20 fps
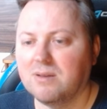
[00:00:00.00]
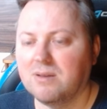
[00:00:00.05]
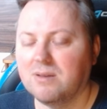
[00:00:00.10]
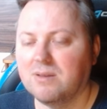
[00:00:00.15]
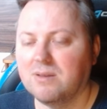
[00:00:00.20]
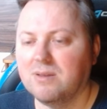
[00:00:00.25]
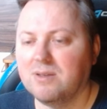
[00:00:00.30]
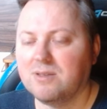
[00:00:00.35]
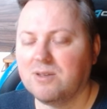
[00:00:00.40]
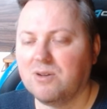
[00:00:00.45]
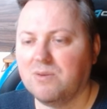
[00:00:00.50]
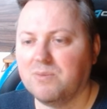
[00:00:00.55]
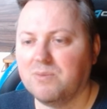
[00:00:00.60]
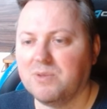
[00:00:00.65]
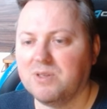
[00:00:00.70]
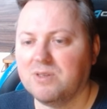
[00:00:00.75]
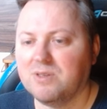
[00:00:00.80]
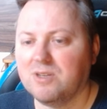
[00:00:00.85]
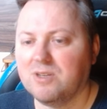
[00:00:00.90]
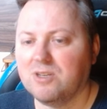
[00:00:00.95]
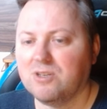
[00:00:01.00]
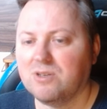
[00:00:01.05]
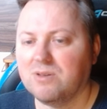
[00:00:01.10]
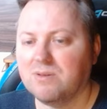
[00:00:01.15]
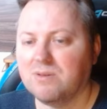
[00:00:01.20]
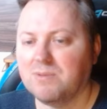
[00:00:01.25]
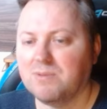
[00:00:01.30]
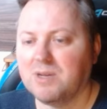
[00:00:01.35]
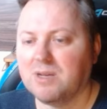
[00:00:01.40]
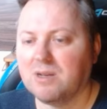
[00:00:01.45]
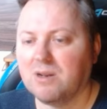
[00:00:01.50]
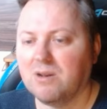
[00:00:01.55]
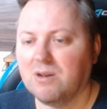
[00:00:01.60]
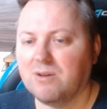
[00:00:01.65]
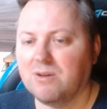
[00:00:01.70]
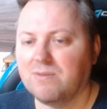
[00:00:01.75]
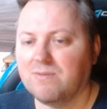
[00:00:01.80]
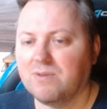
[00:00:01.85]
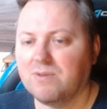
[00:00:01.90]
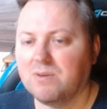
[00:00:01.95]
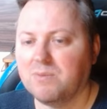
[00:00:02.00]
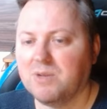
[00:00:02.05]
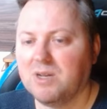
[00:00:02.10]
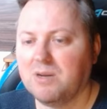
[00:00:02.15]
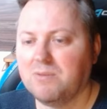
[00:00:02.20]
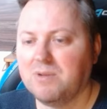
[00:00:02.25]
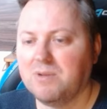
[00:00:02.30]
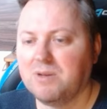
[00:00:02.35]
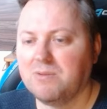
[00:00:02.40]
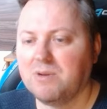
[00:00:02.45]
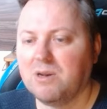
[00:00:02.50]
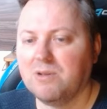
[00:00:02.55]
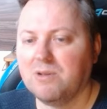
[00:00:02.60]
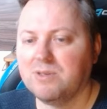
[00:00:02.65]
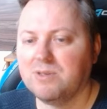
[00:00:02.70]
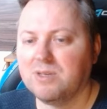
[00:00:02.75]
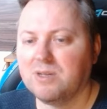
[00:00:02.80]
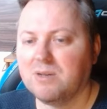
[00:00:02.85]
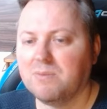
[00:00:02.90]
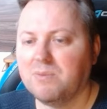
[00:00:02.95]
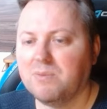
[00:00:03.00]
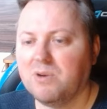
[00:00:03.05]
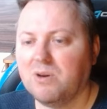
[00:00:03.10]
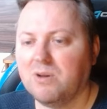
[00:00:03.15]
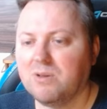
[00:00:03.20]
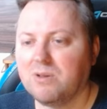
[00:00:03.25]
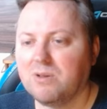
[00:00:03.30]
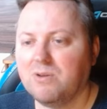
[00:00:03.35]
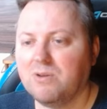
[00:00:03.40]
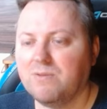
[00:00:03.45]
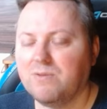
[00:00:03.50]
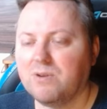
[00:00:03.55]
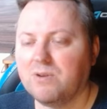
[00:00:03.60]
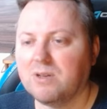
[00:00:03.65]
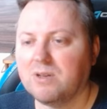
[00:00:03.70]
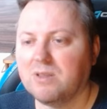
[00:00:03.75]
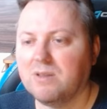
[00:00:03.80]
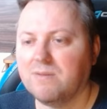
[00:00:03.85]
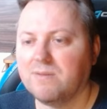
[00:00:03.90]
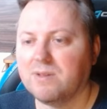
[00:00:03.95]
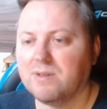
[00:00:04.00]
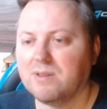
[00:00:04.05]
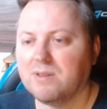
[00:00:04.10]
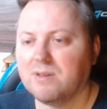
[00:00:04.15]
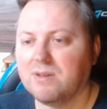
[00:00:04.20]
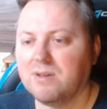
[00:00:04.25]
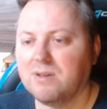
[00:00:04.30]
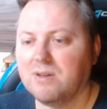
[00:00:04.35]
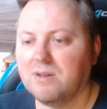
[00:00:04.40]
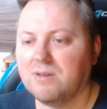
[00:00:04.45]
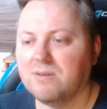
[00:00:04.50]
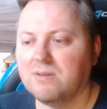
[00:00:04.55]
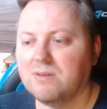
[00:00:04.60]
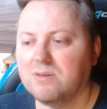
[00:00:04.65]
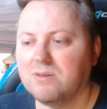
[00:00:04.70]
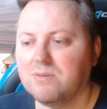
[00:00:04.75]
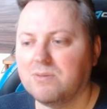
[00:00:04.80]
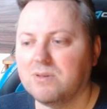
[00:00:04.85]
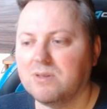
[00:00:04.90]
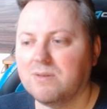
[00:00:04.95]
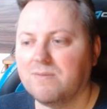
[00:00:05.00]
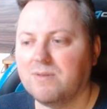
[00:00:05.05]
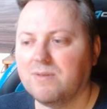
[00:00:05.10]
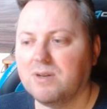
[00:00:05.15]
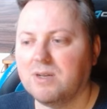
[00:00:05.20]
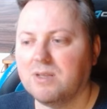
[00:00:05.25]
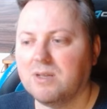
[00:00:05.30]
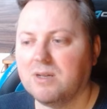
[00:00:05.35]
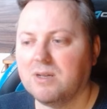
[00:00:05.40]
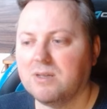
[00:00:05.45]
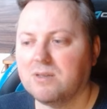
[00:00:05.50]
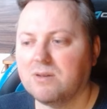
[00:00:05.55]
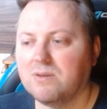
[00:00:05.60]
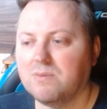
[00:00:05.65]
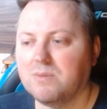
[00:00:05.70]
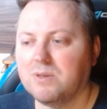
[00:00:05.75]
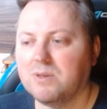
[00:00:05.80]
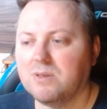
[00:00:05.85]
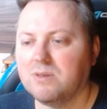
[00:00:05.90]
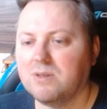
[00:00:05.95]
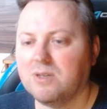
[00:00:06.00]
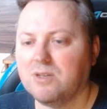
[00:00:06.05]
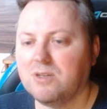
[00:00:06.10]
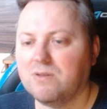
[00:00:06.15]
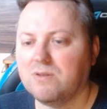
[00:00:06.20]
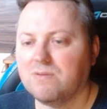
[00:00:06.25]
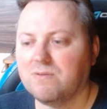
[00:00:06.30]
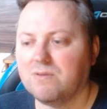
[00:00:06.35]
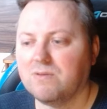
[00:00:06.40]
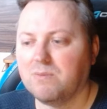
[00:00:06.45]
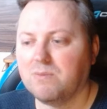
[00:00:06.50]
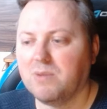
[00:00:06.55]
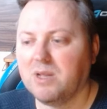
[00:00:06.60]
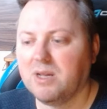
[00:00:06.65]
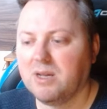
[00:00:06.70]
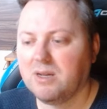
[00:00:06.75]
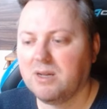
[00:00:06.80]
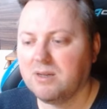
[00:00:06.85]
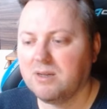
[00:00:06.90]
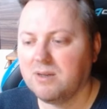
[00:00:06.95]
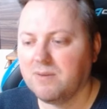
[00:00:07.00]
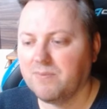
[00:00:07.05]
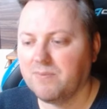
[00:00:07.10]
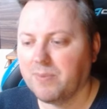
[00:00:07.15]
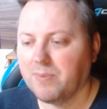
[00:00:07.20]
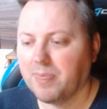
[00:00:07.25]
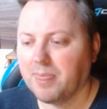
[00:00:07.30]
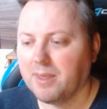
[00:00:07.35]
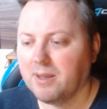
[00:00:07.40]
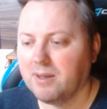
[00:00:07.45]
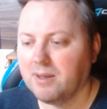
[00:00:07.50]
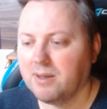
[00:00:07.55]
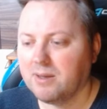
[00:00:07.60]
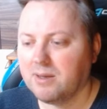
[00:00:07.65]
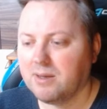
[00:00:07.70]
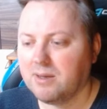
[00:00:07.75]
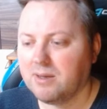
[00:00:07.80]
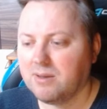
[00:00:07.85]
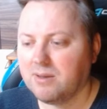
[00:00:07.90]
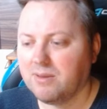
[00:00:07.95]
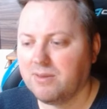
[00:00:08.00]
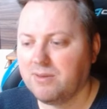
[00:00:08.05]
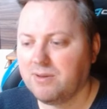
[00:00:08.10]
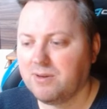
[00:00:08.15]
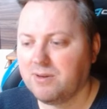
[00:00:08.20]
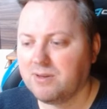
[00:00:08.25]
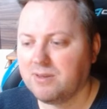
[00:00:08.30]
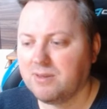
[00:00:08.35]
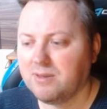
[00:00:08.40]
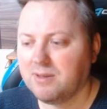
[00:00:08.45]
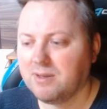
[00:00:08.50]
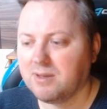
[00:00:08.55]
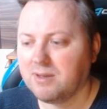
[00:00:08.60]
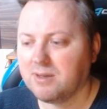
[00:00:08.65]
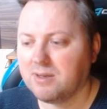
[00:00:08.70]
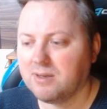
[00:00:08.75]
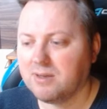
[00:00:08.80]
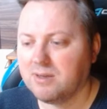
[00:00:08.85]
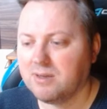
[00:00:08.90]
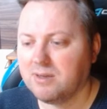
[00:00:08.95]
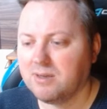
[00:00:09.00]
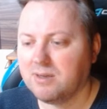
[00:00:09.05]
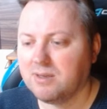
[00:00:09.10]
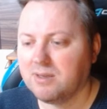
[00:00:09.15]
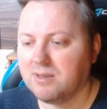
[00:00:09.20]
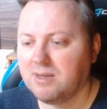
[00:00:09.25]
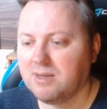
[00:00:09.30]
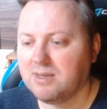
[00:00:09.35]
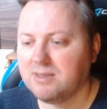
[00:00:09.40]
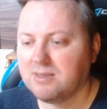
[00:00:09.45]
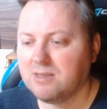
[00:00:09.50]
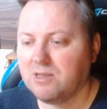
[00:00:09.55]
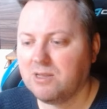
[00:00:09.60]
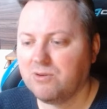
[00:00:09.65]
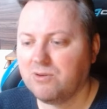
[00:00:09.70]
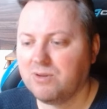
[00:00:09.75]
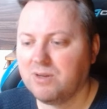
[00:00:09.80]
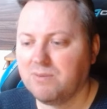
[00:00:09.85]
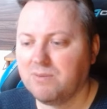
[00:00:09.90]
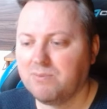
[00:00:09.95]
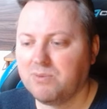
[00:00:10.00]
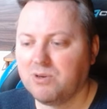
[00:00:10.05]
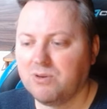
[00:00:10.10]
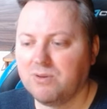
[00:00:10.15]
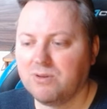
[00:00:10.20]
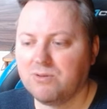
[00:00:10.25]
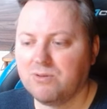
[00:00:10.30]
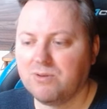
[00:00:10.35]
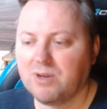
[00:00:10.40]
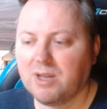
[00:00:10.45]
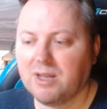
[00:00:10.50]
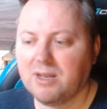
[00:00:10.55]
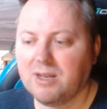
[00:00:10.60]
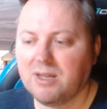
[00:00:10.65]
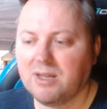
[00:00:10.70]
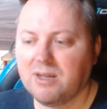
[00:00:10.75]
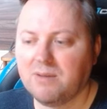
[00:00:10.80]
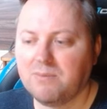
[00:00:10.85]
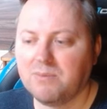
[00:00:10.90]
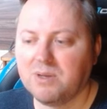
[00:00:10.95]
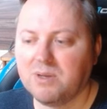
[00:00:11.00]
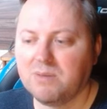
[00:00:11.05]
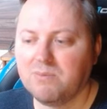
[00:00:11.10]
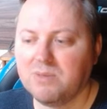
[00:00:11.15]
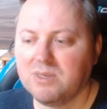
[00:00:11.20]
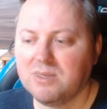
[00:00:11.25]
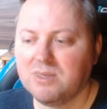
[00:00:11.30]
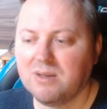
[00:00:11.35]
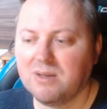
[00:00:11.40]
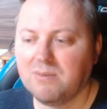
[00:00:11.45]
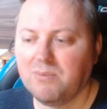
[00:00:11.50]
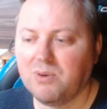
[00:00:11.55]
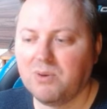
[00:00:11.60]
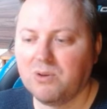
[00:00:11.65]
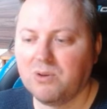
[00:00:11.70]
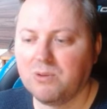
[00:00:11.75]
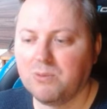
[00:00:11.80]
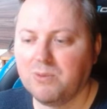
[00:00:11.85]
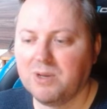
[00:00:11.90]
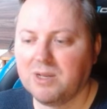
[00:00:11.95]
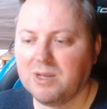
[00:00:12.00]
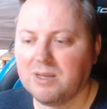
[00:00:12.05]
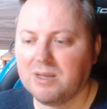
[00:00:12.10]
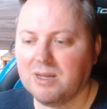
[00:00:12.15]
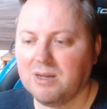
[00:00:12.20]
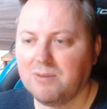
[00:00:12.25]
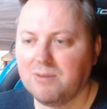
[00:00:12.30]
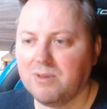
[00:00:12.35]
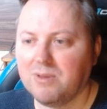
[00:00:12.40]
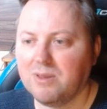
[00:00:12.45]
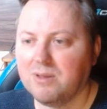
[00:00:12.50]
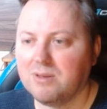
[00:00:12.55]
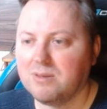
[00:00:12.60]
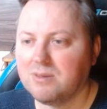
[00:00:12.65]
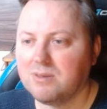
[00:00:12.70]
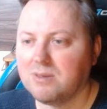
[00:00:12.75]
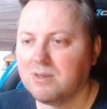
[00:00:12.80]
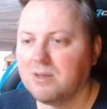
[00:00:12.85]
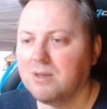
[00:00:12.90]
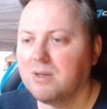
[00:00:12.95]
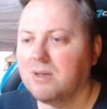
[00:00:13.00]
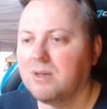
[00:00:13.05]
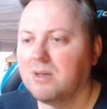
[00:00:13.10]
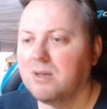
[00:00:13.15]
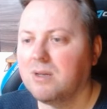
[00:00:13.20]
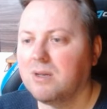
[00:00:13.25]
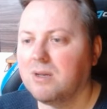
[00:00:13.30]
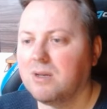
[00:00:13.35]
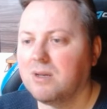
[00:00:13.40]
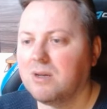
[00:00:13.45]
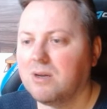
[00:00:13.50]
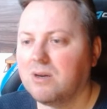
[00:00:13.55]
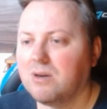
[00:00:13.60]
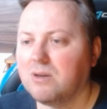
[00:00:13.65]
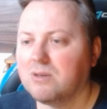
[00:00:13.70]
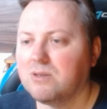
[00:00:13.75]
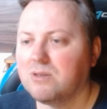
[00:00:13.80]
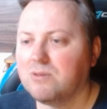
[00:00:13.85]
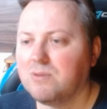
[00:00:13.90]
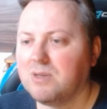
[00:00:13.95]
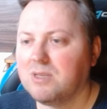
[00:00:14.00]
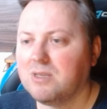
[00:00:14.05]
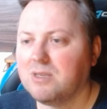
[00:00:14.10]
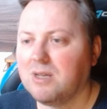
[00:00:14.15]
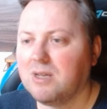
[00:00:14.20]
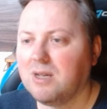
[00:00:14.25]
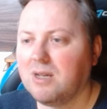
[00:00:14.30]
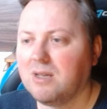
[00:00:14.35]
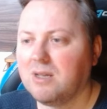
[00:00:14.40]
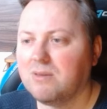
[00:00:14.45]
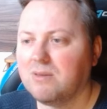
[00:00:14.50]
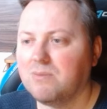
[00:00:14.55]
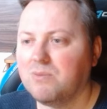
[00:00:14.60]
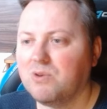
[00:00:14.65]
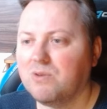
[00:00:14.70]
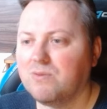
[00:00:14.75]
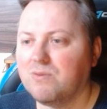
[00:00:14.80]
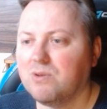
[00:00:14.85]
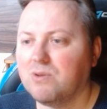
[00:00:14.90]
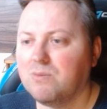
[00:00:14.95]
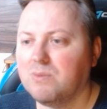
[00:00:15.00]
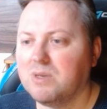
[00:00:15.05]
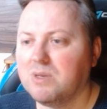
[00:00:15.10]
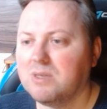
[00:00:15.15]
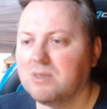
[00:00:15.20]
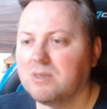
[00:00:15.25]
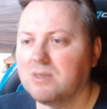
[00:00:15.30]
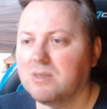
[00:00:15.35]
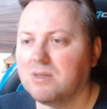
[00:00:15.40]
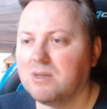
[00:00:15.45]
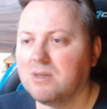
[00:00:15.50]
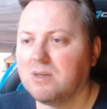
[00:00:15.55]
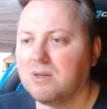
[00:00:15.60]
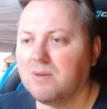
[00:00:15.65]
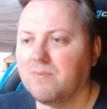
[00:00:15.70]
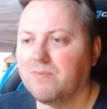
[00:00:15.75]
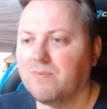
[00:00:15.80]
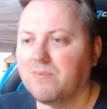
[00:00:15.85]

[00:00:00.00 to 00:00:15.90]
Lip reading: this compensation we can learn from, yeah, when we're losing a pawn, go for activity, yeah, this was a very nice compensation for black. Third thing, nice slow impro in rook endgame, but missing pawn win, yeah, with this on 28th move you missed, yeah,